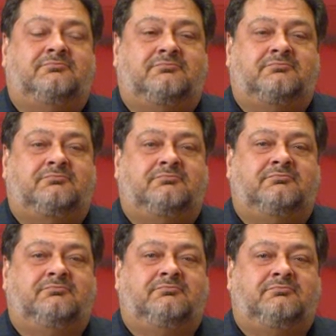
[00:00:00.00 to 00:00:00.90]

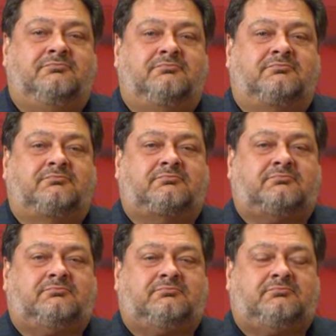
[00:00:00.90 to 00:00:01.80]

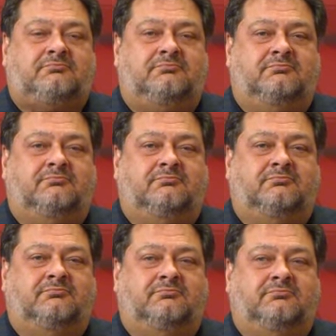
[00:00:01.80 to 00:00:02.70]

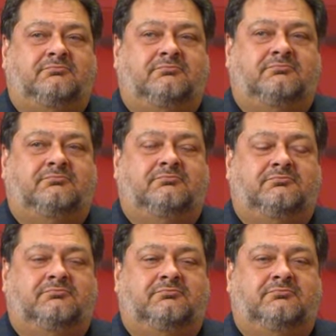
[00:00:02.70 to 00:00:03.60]

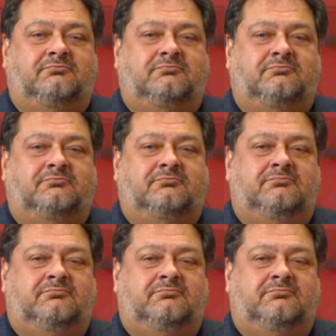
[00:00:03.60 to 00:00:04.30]
(silent)